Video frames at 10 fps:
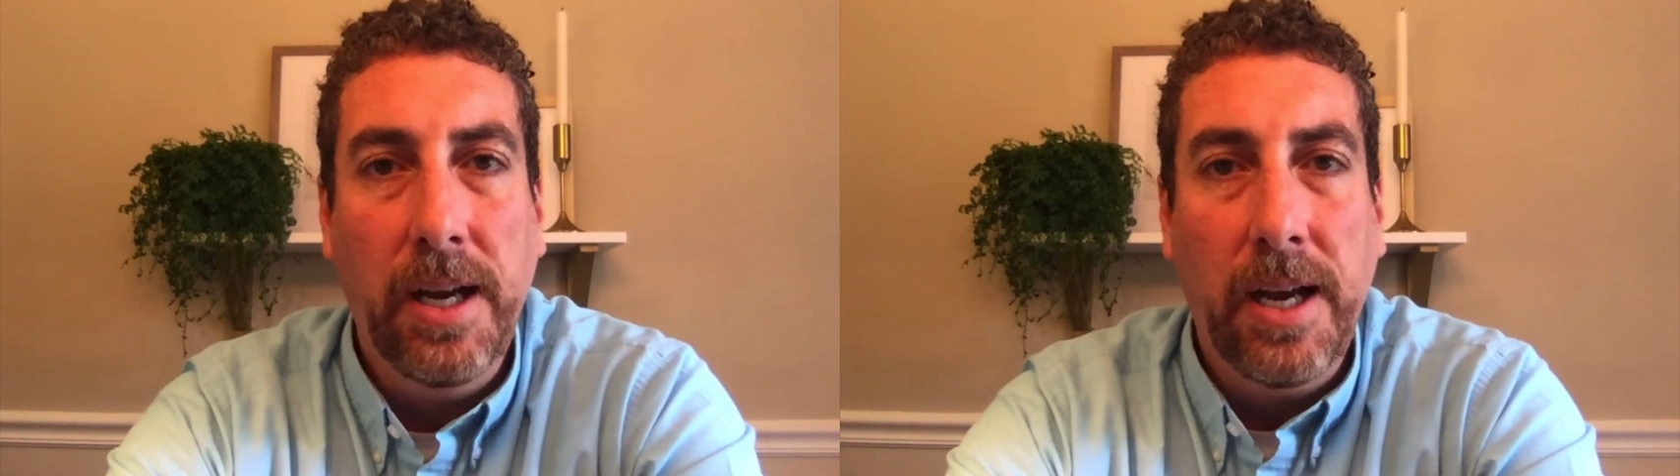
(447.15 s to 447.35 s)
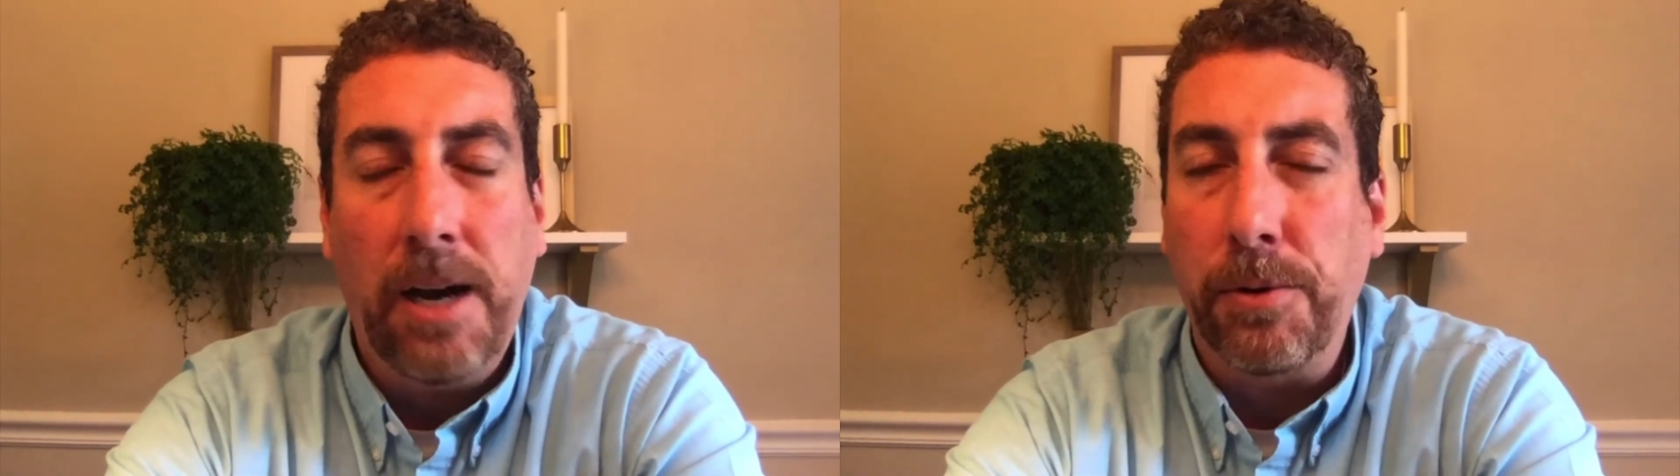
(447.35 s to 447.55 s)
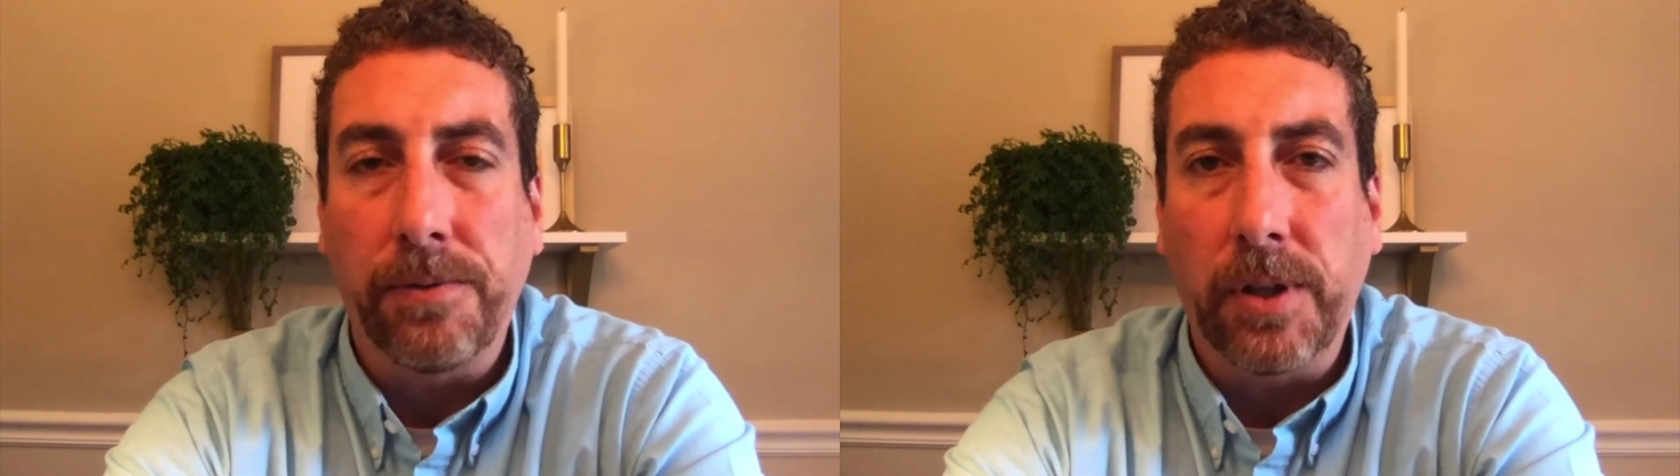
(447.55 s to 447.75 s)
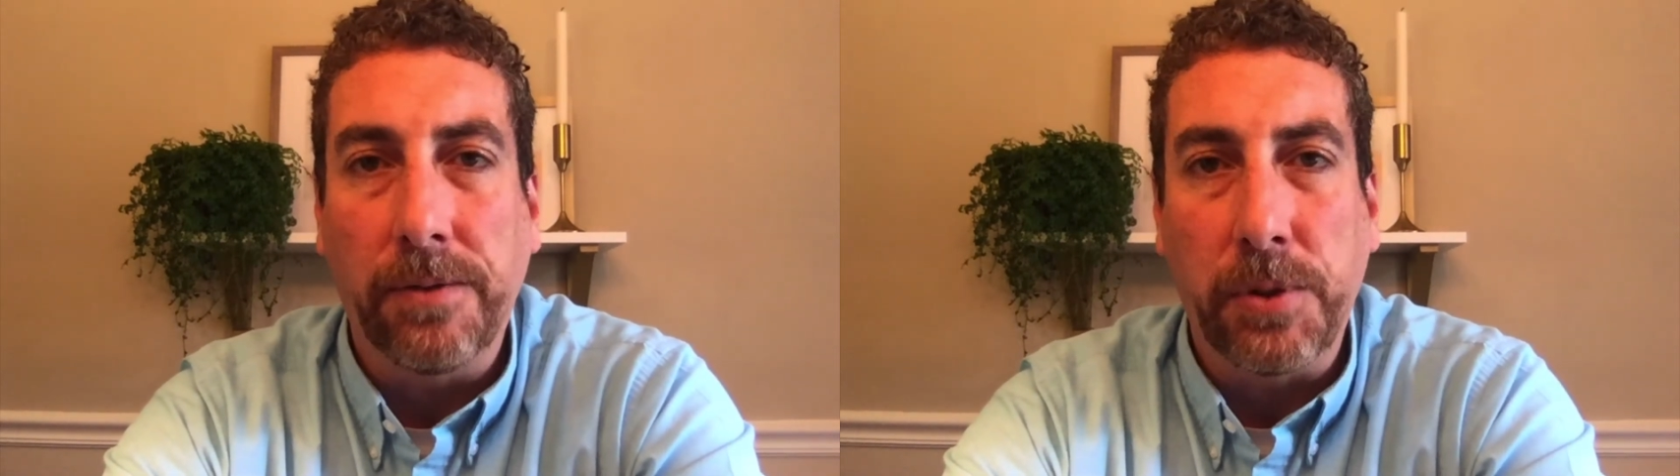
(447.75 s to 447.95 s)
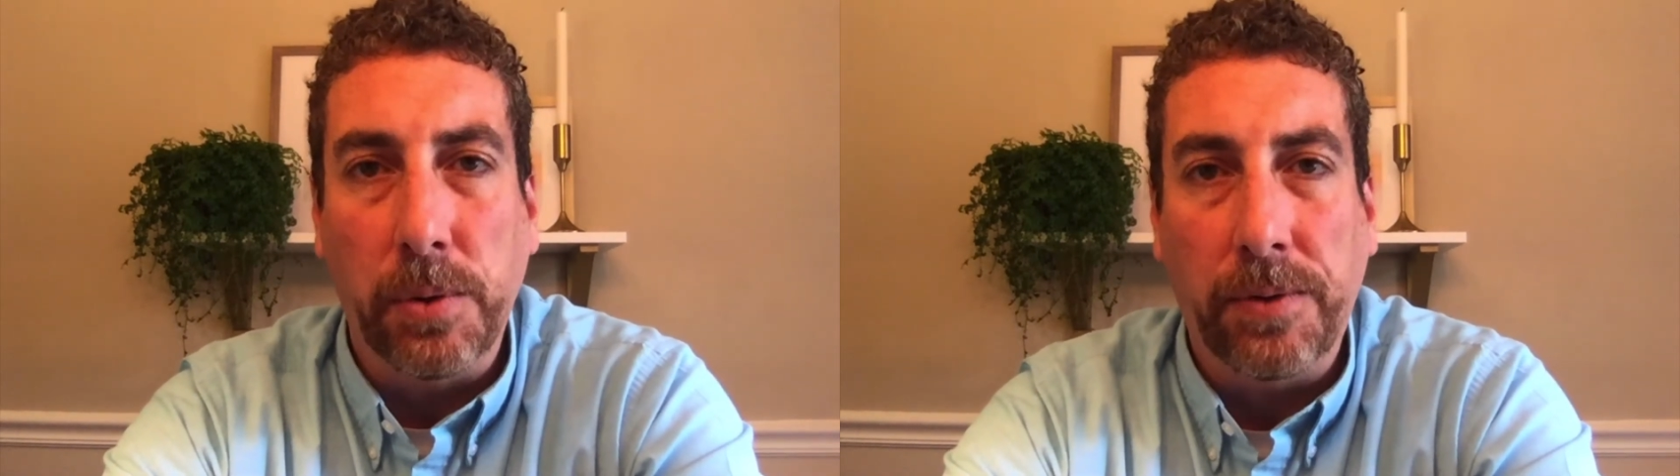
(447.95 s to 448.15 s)
I would have
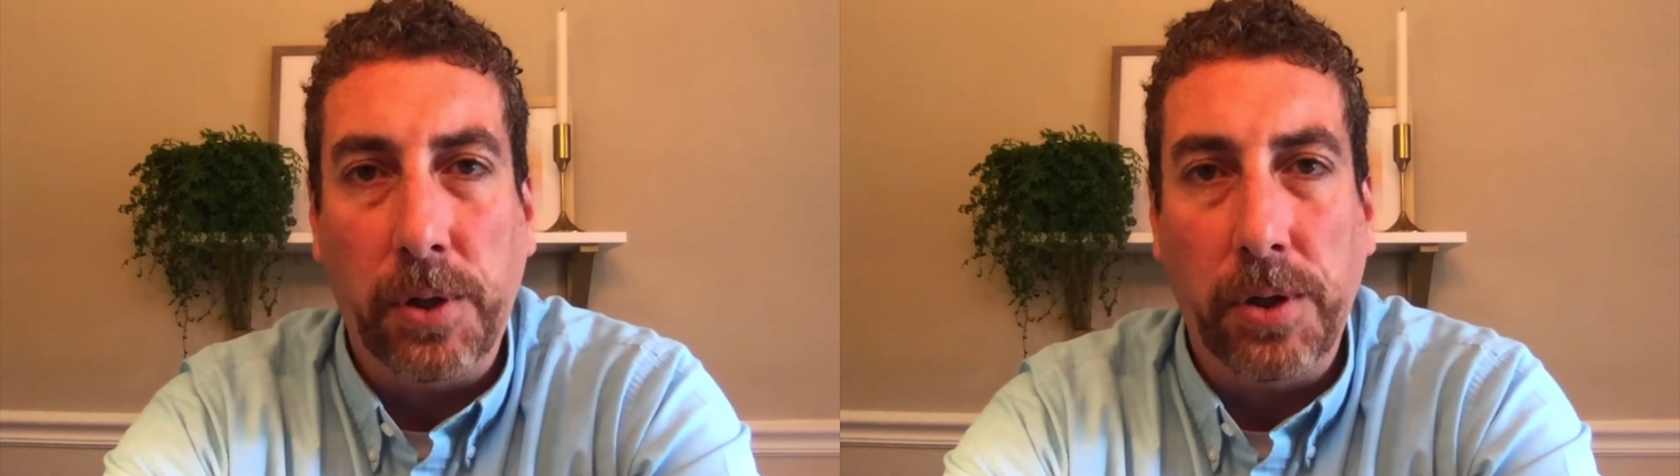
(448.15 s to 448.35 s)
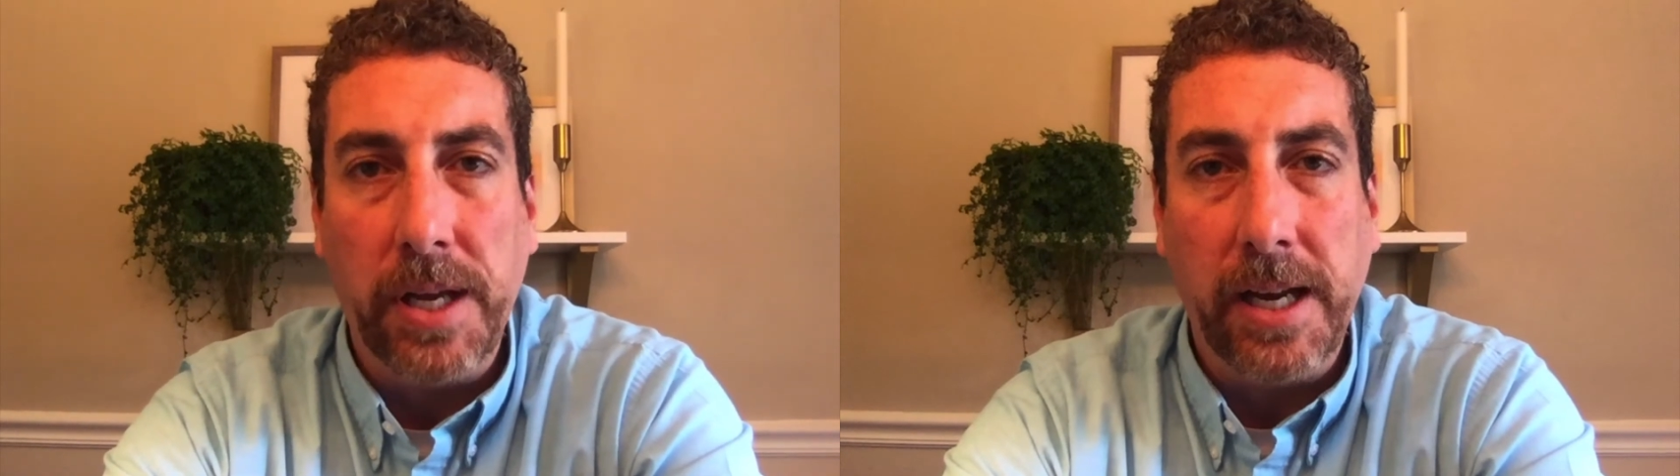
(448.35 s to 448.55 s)
loved to have heard that